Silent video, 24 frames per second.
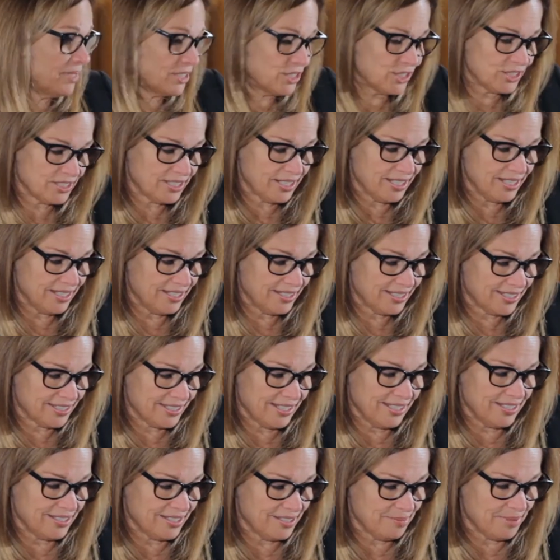actually kind of
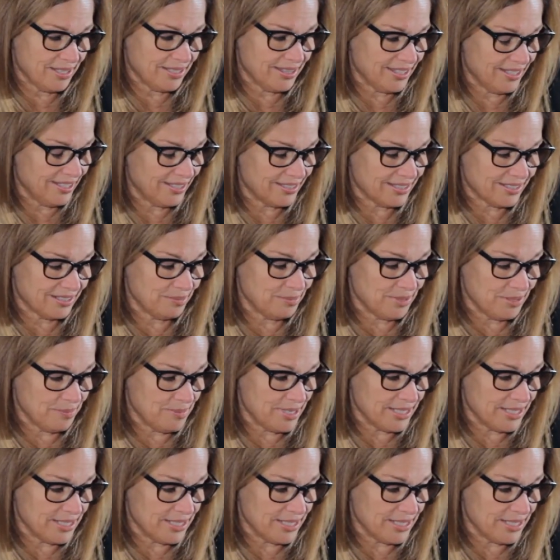excited about that. It's going to be